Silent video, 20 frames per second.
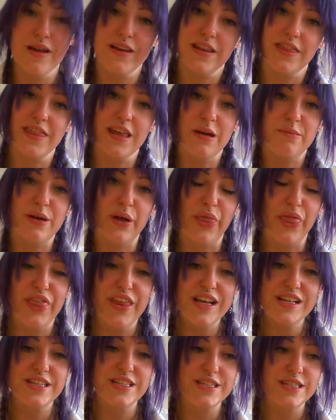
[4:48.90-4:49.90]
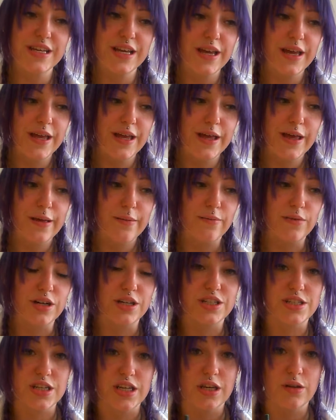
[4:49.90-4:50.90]
anything about this
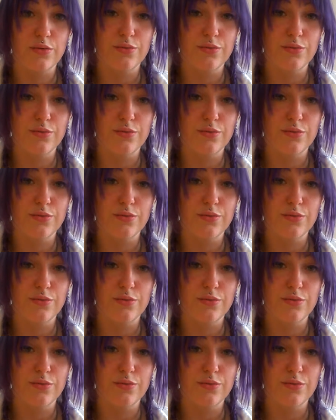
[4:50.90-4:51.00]
because he